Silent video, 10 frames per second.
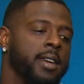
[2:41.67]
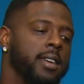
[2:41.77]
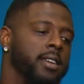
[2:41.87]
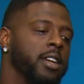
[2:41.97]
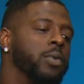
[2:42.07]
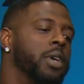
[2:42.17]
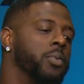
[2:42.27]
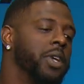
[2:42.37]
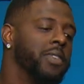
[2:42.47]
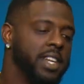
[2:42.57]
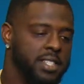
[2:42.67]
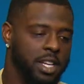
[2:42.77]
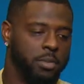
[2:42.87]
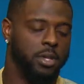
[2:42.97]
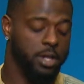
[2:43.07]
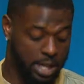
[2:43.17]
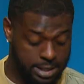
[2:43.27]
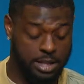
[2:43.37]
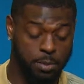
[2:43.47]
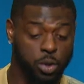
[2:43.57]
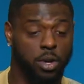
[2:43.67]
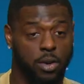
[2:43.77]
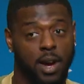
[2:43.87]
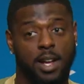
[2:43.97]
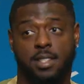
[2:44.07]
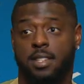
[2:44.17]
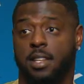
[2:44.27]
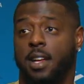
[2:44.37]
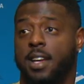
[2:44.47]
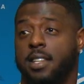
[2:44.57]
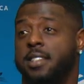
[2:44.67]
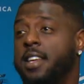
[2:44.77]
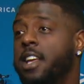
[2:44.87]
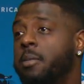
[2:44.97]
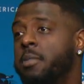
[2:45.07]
you know, we've let slip through the cracks as a team,